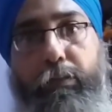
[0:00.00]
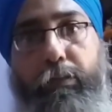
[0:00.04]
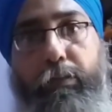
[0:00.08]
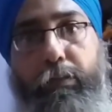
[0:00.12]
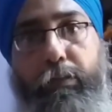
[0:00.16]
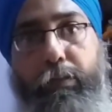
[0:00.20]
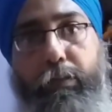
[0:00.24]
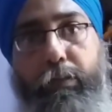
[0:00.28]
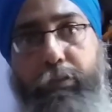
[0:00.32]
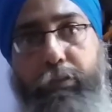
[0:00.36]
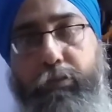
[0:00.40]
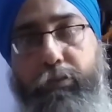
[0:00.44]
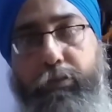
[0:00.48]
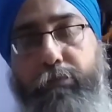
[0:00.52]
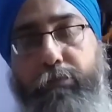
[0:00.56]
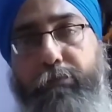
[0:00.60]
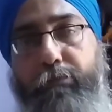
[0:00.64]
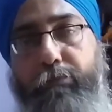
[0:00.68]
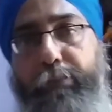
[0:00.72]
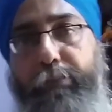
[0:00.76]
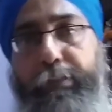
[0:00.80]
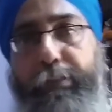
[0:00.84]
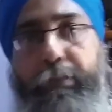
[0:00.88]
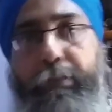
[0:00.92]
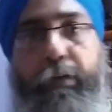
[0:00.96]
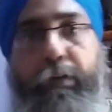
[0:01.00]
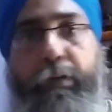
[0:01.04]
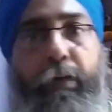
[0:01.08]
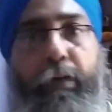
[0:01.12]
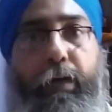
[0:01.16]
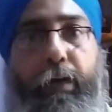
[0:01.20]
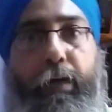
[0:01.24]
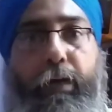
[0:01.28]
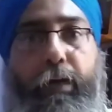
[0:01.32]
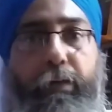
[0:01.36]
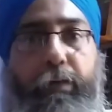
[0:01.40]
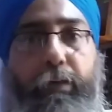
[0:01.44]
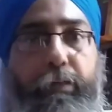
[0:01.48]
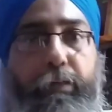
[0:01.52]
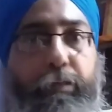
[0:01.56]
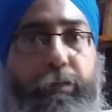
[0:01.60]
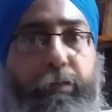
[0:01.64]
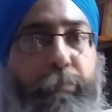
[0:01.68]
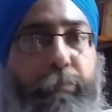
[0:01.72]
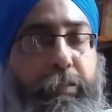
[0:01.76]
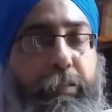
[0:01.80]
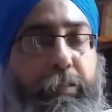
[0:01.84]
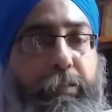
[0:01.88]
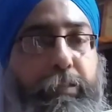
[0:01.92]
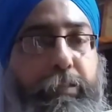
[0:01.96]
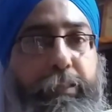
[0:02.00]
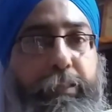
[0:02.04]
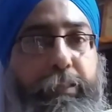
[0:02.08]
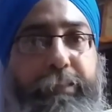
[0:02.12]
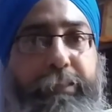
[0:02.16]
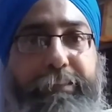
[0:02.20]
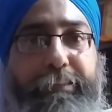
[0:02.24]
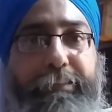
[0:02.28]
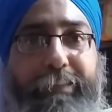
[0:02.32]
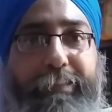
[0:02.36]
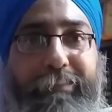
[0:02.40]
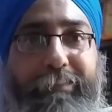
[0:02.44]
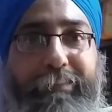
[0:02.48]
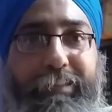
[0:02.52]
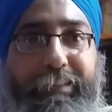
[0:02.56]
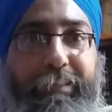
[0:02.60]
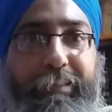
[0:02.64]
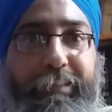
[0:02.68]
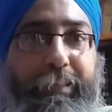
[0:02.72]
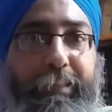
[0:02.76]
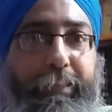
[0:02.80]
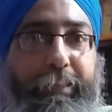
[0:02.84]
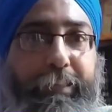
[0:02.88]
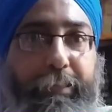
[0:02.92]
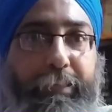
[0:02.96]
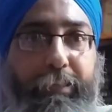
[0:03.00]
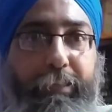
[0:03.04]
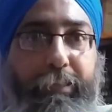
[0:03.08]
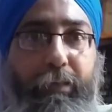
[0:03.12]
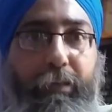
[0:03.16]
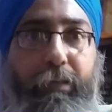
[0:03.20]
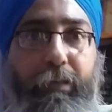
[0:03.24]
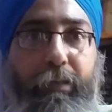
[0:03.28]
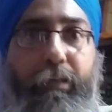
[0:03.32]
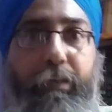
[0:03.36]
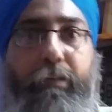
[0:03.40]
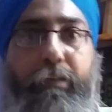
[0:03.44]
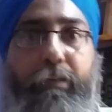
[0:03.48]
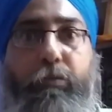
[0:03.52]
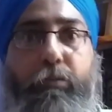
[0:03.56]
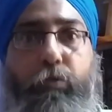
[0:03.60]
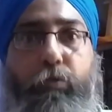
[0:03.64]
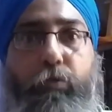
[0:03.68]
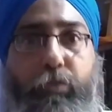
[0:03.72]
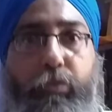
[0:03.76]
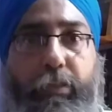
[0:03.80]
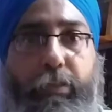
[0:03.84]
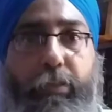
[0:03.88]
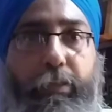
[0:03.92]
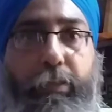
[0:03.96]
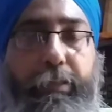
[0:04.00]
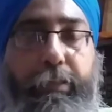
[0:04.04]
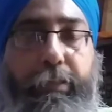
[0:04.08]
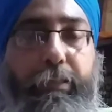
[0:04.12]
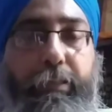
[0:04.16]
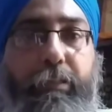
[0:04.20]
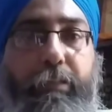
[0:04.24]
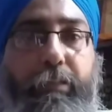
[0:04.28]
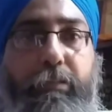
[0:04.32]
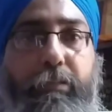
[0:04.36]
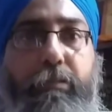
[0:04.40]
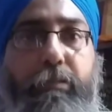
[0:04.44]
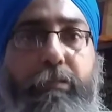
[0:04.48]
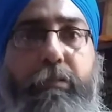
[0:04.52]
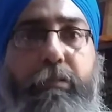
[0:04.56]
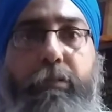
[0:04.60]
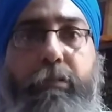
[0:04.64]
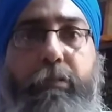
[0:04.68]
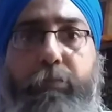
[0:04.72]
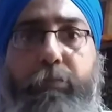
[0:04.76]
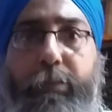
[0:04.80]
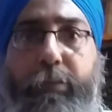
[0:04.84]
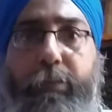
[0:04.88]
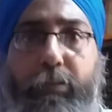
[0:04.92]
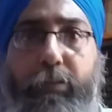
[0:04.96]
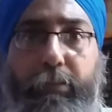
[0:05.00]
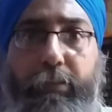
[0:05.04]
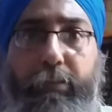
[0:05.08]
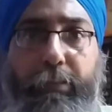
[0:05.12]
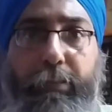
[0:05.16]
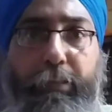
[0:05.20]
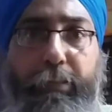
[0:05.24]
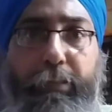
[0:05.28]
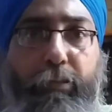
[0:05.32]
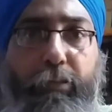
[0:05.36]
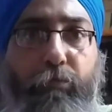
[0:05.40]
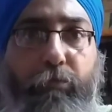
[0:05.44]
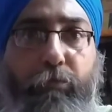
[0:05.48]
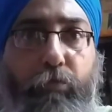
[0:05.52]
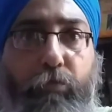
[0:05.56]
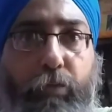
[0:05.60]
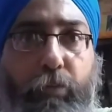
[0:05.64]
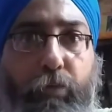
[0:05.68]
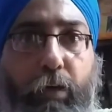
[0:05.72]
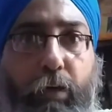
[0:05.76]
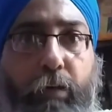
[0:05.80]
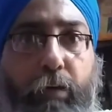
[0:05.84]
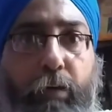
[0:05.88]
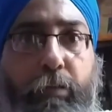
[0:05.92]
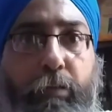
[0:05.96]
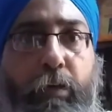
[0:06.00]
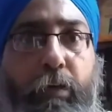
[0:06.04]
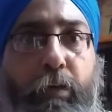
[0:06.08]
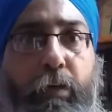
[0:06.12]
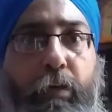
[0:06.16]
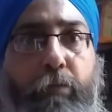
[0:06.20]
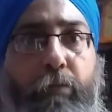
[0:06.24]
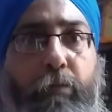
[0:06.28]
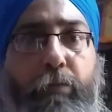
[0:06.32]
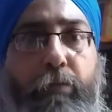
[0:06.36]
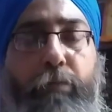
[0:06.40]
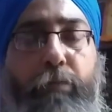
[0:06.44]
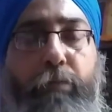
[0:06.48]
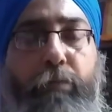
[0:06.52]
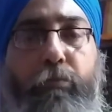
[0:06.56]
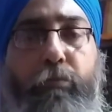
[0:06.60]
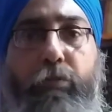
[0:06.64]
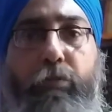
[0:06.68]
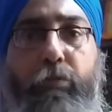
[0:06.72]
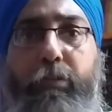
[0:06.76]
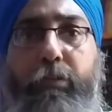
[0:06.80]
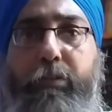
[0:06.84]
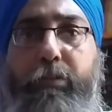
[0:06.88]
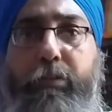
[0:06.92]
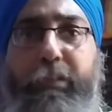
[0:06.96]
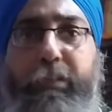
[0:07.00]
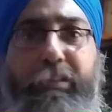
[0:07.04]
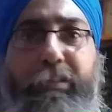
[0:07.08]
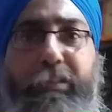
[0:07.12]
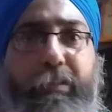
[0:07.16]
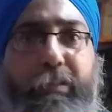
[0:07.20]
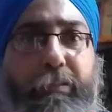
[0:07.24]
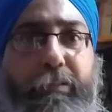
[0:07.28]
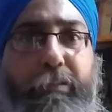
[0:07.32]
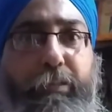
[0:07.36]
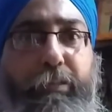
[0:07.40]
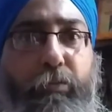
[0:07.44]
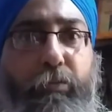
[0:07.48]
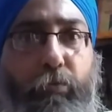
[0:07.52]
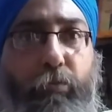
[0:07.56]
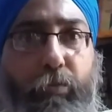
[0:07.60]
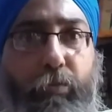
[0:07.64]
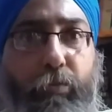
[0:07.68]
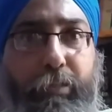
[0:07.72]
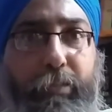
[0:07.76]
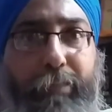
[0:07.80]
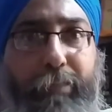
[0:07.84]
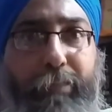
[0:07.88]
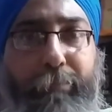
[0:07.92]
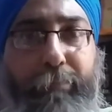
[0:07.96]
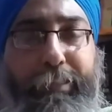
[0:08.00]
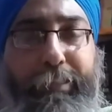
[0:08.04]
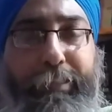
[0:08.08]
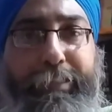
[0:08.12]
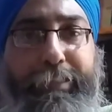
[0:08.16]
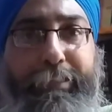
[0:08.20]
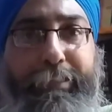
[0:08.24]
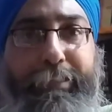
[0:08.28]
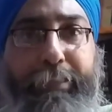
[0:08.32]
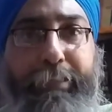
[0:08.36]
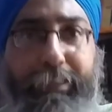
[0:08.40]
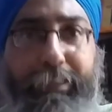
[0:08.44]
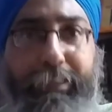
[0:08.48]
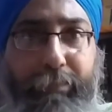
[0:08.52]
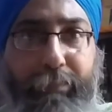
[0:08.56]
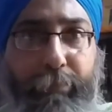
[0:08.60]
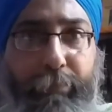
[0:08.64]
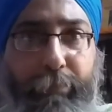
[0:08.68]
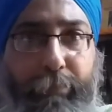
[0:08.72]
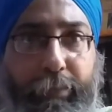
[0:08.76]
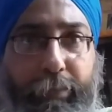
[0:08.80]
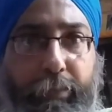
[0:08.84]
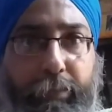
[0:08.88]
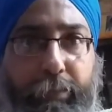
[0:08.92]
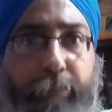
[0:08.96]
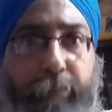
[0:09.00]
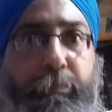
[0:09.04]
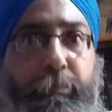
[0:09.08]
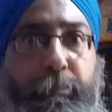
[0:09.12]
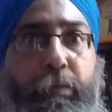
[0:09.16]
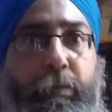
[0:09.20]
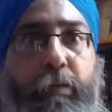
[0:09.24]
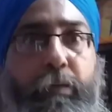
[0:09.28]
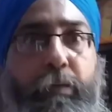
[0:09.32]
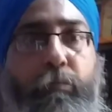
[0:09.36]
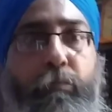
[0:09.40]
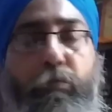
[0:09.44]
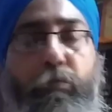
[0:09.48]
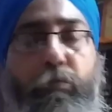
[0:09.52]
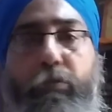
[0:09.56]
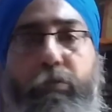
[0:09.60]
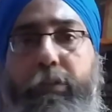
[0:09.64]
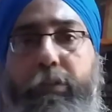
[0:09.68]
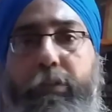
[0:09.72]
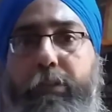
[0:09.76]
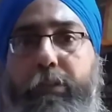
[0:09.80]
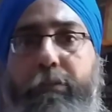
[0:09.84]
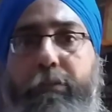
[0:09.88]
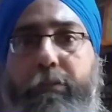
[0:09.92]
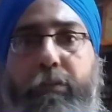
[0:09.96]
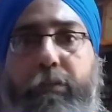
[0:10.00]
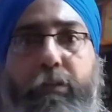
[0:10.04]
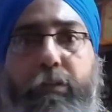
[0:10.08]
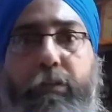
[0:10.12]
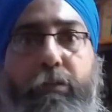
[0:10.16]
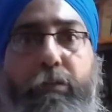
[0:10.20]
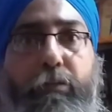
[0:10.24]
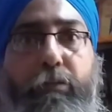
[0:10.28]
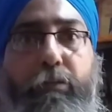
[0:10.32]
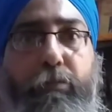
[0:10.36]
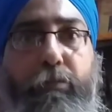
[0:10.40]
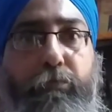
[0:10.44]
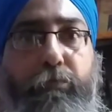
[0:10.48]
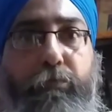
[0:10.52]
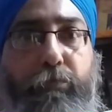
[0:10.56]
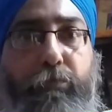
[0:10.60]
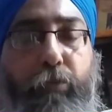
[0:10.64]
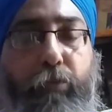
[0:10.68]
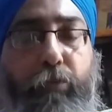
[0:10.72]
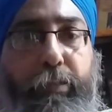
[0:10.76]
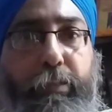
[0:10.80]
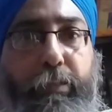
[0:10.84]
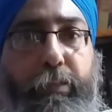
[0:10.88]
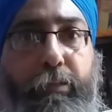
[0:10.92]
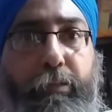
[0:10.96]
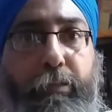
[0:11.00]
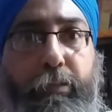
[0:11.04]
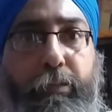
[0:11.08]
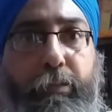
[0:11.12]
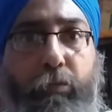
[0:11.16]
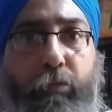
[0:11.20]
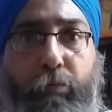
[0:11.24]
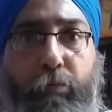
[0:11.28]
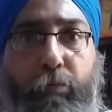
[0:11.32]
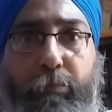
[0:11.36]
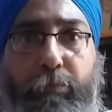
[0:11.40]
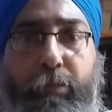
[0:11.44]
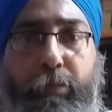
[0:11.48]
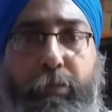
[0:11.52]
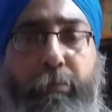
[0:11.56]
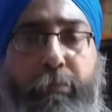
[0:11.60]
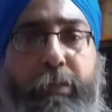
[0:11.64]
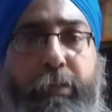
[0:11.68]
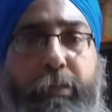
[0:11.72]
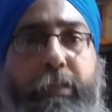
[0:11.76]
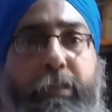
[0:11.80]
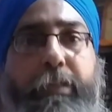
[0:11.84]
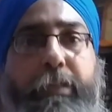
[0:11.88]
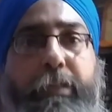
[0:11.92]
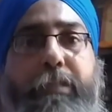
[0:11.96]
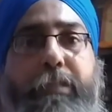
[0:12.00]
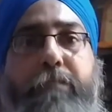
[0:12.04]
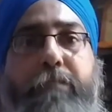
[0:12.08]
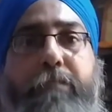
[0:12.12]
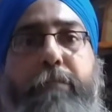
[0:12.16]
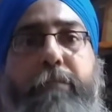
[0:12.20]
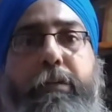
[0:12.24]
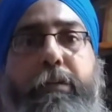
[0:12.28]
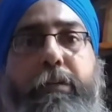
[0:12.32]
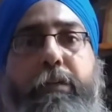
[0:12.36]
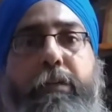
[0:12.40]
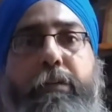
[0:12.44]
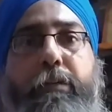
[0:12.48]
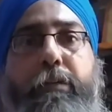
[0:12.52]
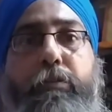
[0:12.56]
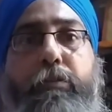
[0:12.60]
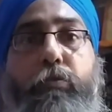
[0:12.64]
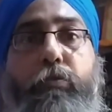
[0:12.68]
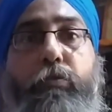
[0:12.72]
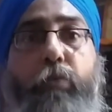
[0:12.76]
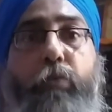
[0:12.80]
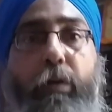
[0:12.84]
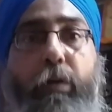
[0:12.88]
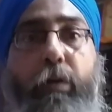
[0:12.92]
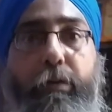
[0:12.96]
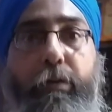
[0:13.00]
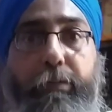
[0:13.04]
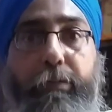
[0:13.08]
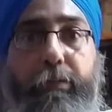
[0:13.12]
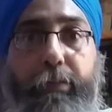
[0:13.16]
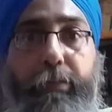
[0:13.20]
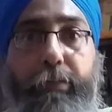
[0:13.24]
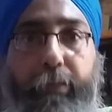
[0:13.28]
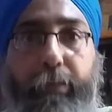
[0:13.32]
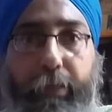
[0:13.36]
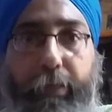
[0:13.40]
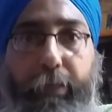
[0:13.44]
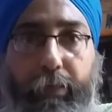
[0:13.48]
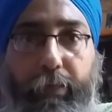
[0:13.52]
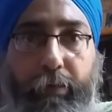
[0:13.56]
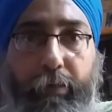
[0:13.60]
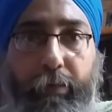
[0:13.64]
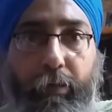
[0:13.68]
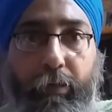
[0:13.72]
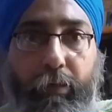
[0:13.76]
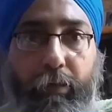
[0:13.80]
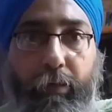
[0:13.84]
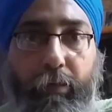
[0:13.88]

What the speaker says: gust of wind, and it basically ravaged India coastal areas, especially the area of Gujarat, where more than 600 roads have been decimated, more than 1,400 homes completely decimated, and 200K